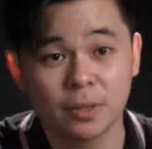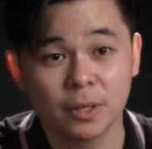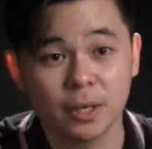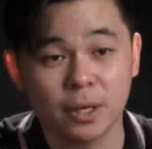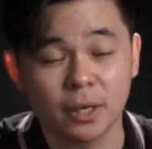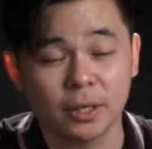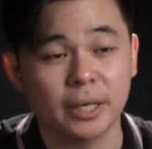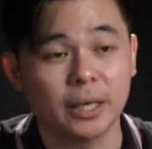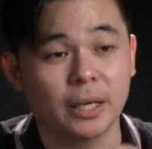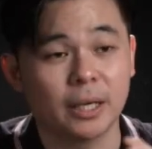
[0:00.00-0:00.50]

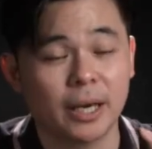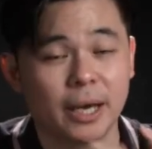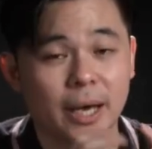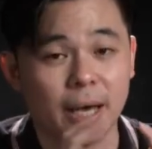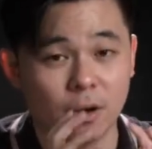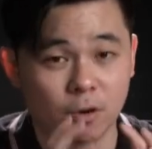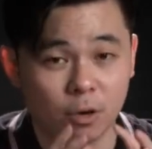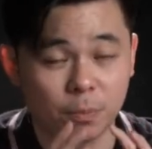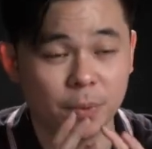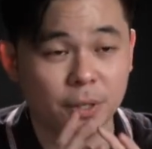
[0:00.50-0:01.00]
Okay, I
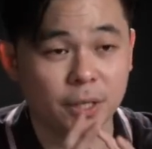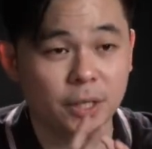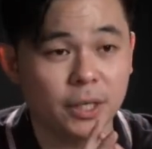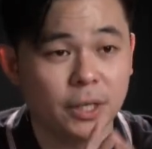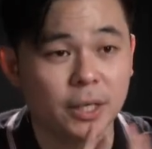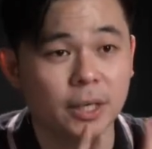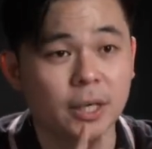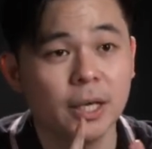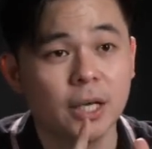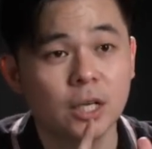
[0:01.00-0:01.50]
repeat
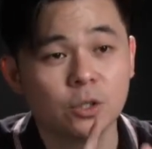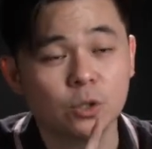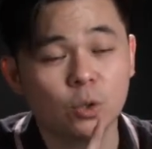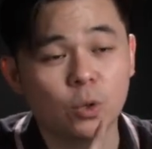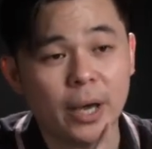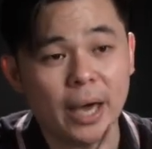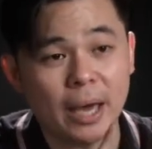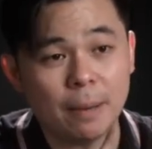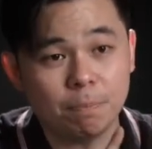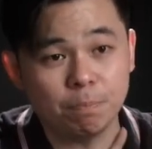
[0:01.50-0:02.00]
here. So
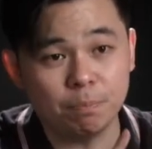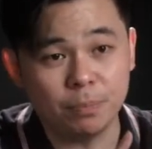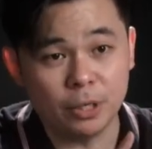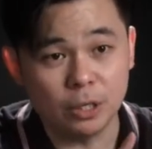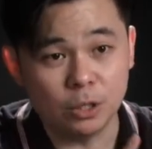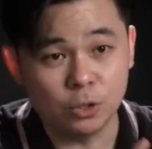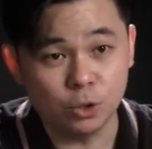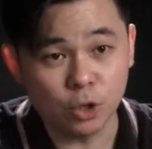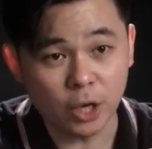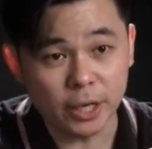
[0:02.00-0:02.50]

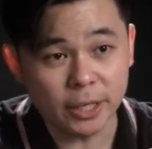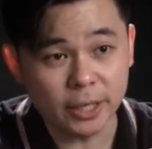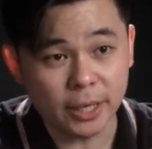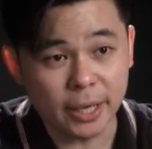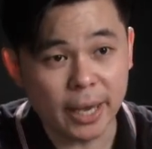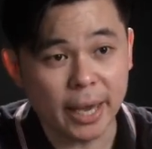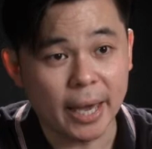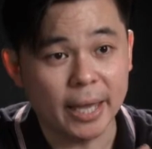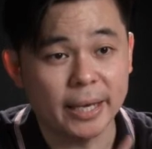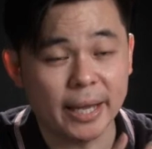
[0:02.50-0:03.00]
epizoid
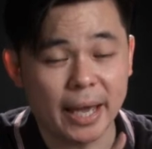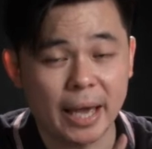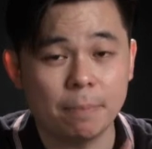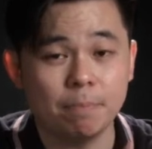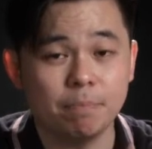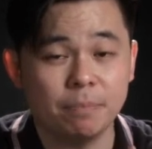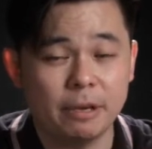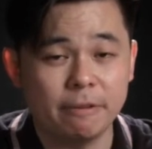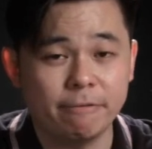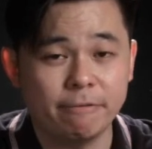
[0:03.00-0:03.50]
and
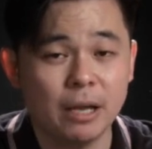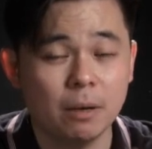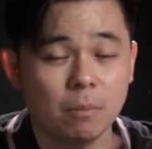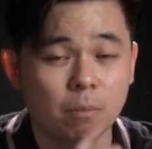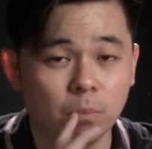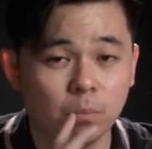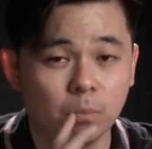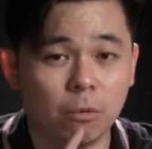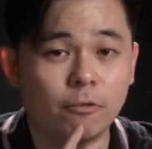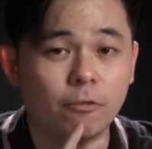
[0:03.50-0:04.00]
epiphyte,
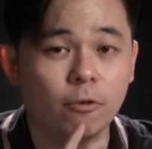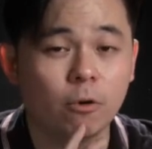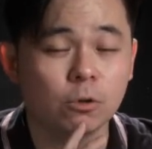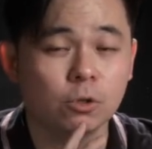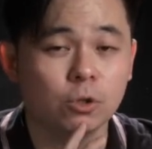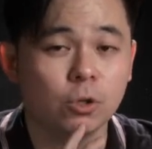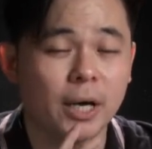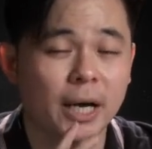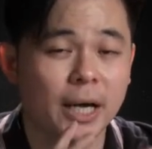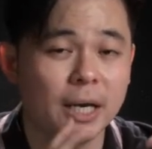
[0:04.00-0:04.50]
both
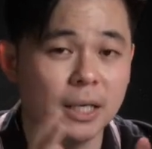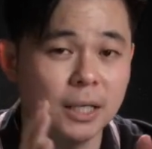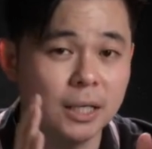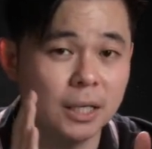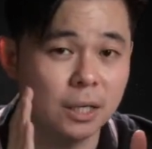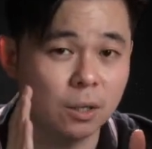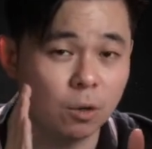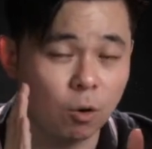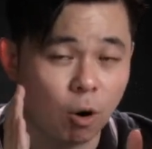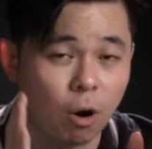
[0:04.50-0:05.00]
also
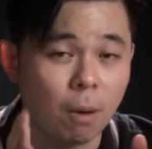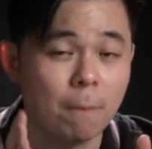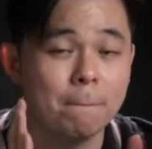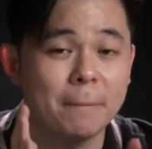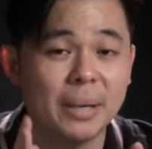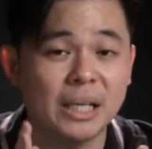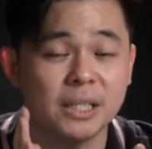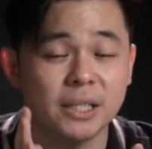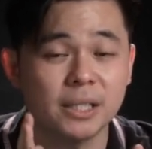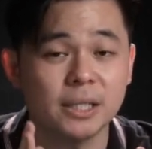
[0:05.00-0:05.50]
under
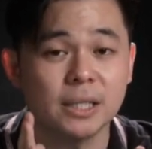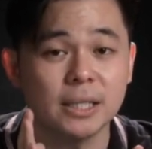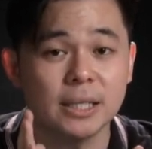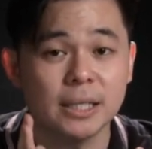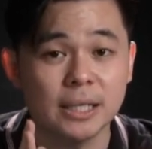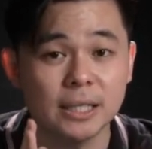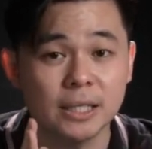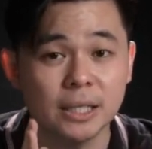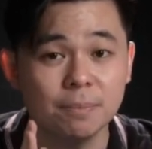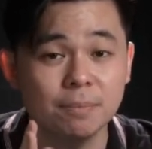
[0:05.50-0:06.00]

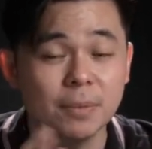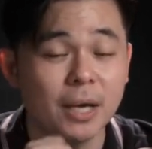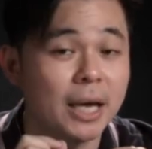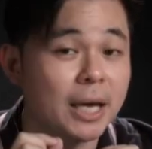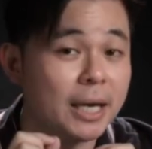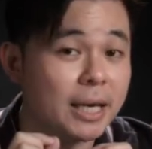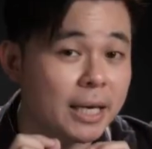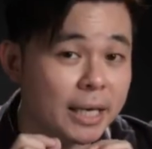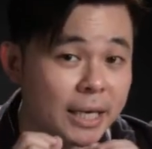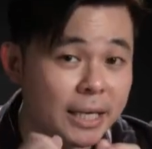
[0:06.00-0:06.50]
commensalism
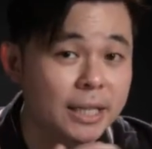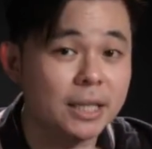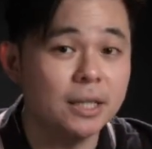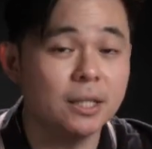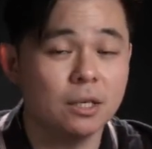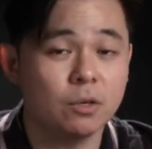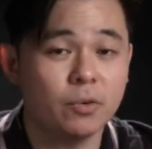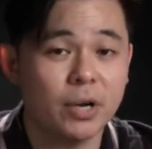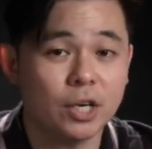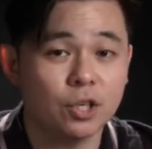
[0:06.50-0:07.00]

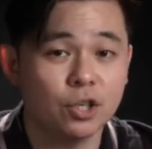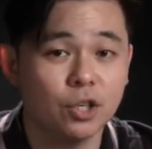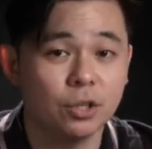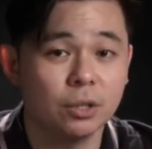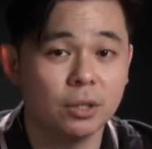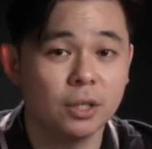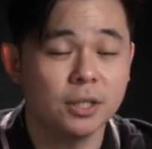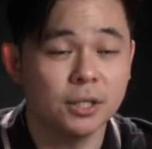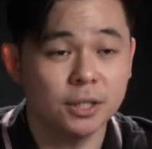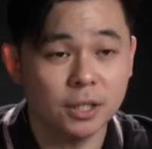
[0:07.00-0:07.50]
interaction.
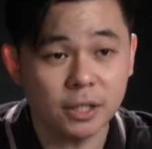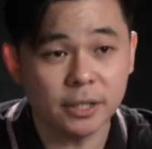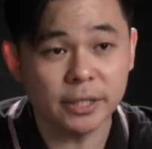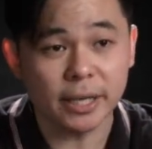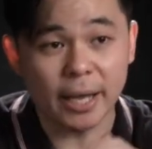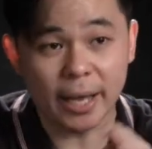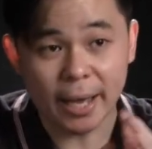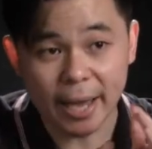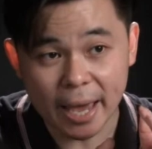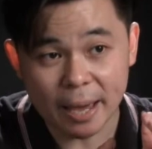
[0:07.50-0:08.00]
Just that
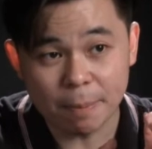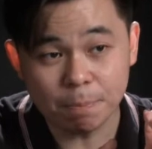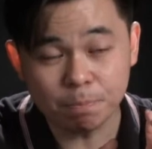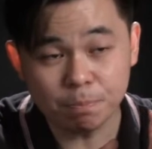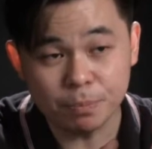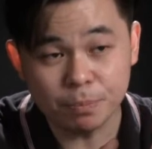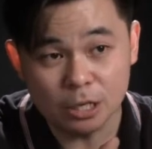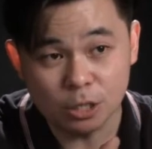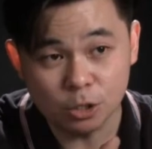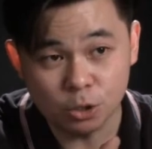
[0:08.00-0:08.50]

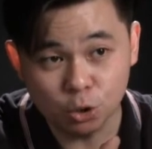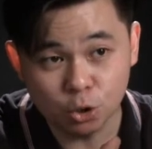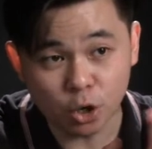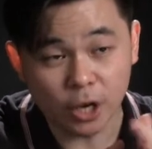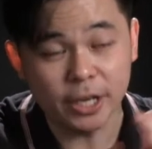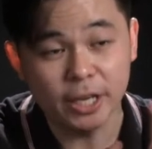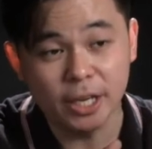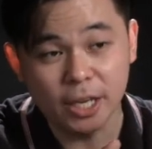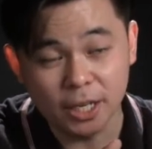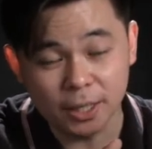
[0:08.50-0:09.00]
epizoid,
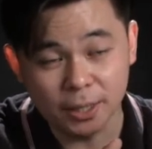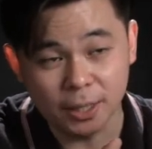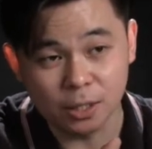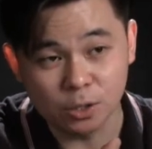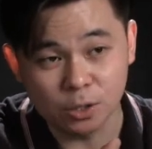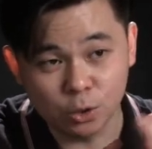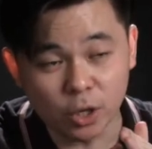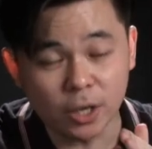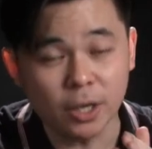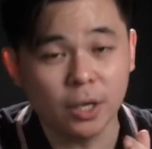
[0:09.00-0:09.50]
the
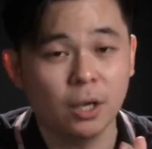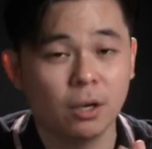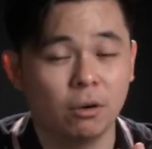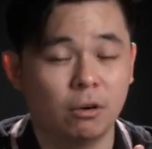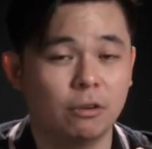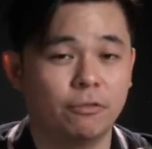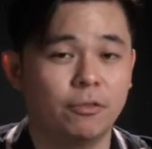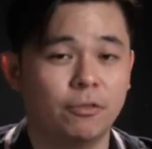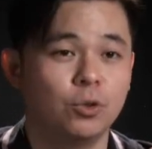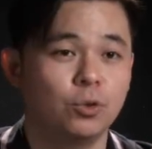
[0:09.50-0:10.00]
zoid
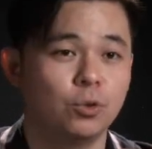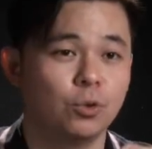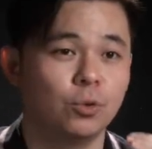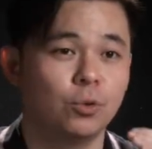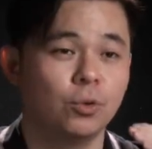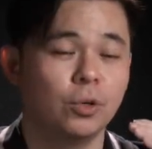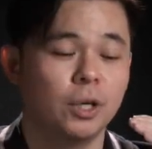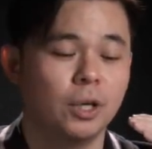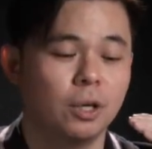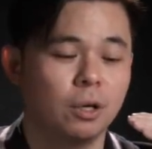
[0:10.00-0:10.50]
refer to
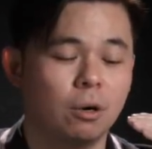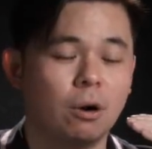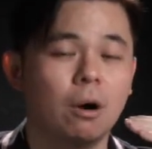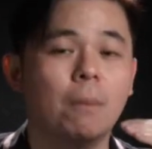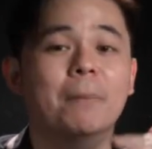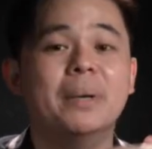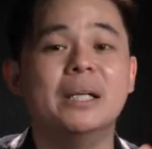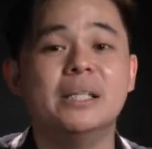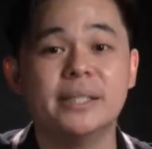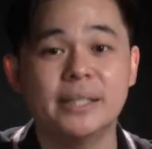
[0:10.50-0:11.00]

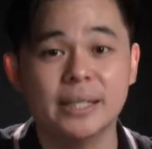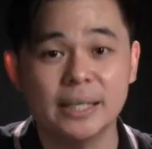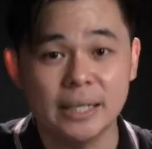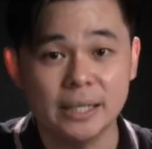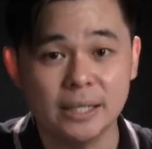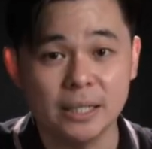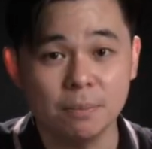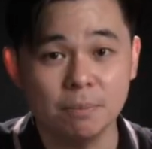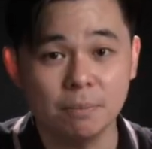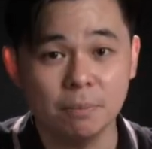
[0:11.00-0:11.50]

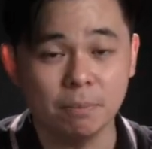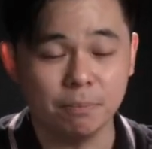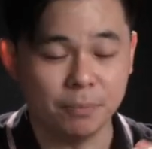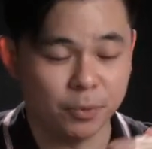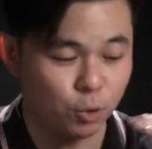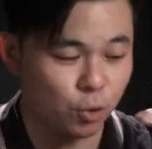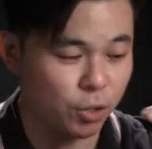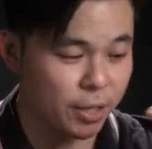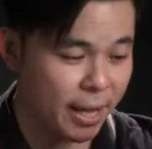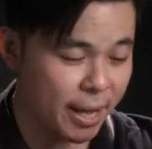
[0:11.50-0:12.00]
commensalism
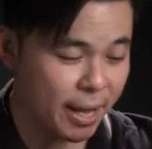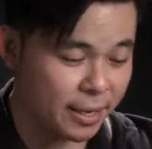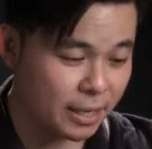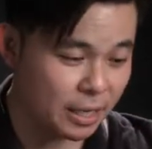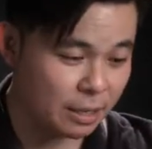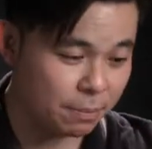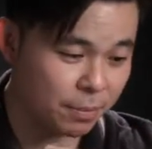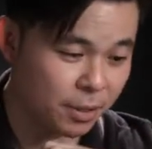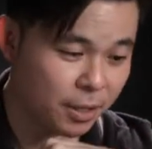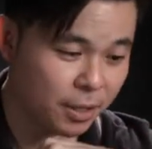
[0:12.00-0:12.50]
between
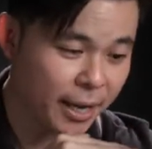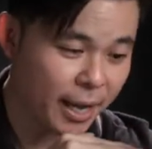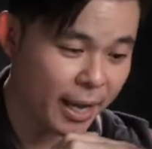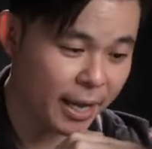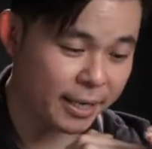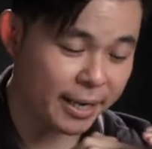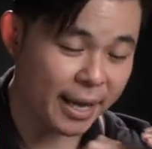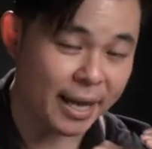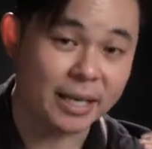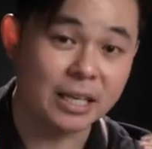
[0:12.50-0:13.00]
animal
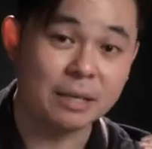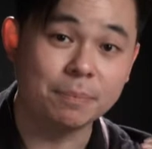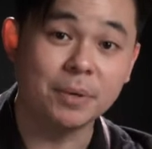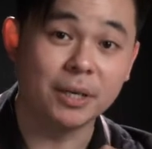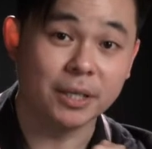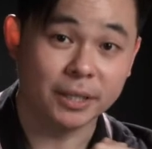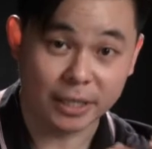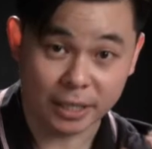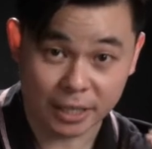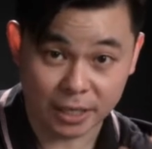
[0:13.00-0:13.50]
and animal,
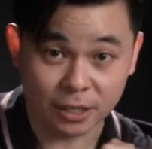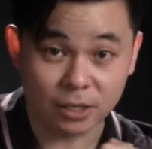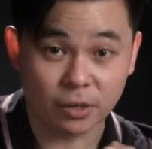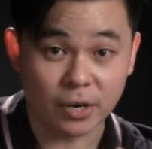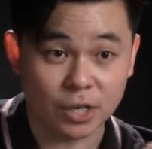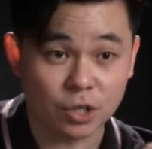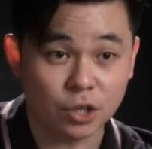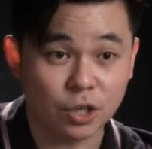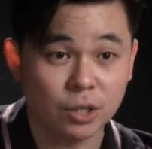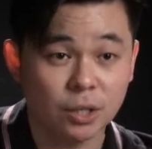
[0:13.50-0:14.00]
the
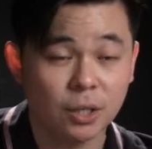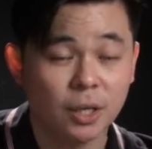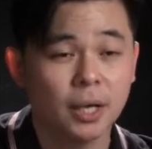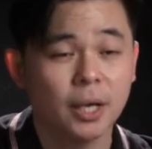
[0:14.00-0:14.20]
interaction.